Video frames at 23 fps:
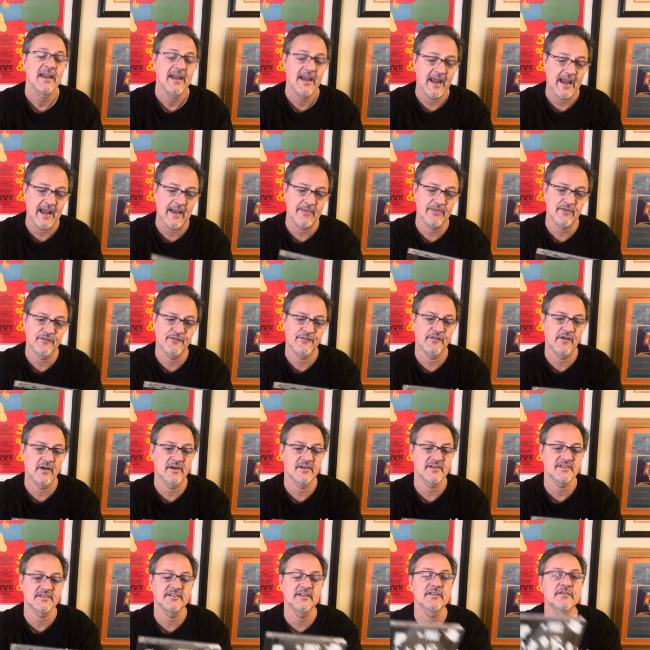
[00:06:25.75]
and the
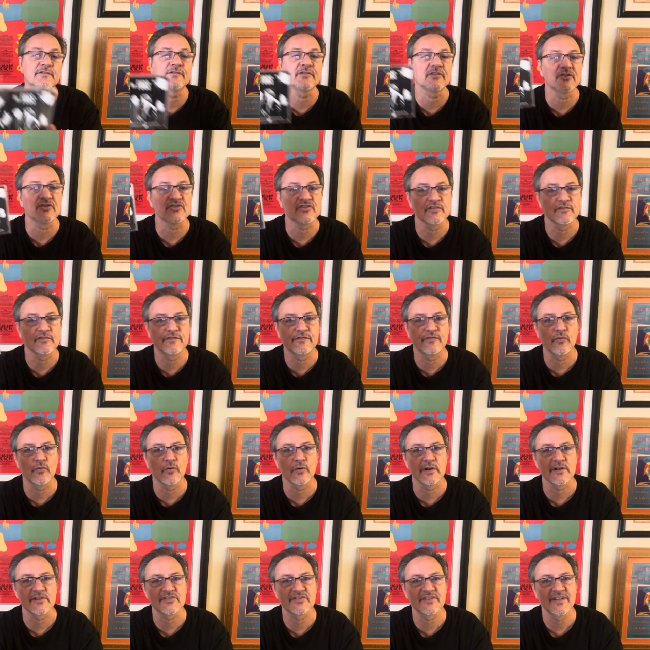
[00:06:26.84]
Fugs did Virgin
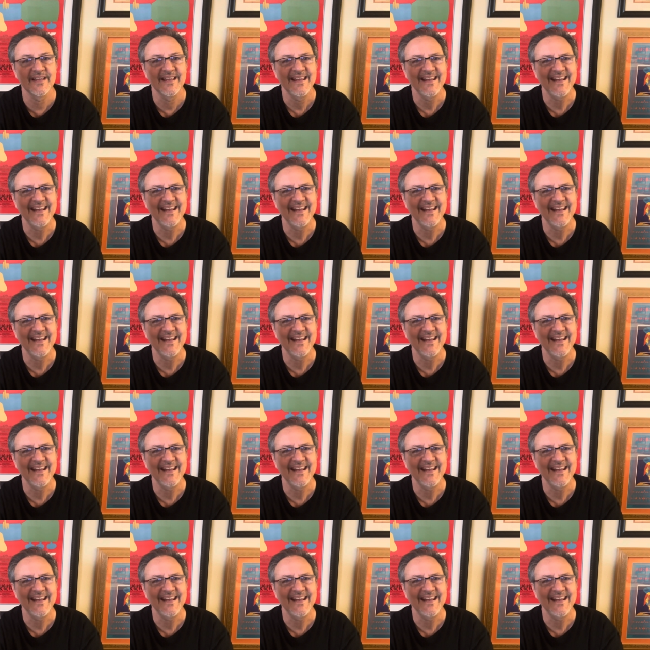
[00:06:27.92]
Forest.